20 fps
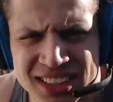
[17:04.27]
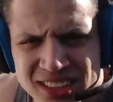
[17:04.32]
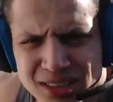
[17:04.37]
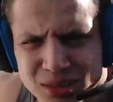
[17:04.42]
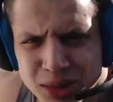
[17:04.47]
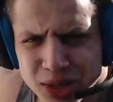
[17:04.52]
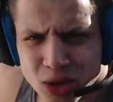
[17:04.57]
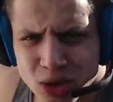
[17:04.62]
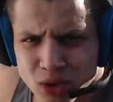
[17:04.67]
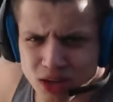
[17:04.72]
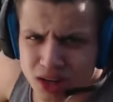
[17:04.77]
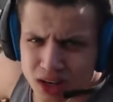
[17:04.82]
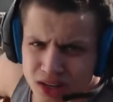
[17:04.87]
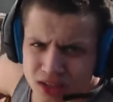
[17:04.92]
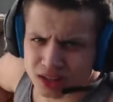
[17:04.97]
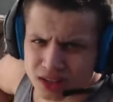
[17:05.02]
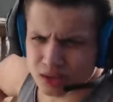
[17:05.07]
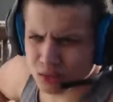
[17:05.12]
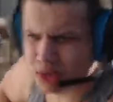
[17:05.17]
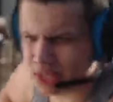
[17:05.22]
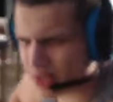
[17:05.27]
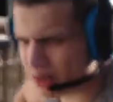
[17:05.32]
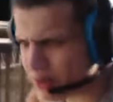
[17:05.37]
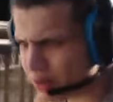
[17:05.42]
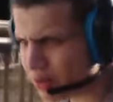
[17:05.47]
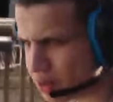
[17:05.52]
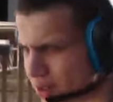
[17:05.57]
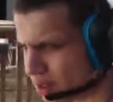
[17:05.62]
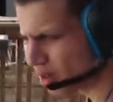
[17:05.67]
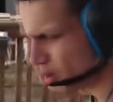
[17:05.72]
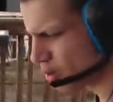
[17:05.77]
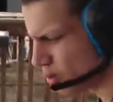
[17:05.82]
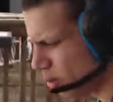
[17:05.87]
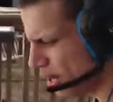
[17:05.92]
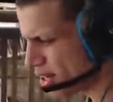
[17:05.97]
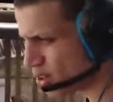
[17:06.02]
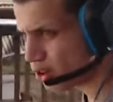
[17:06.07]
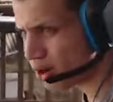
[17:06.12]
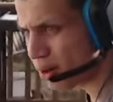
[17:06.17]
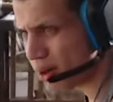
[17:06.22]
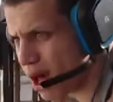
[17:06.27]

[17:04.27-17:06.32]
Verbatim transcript: Wait, hold on. Wait. Let's go on to server Wait, nine.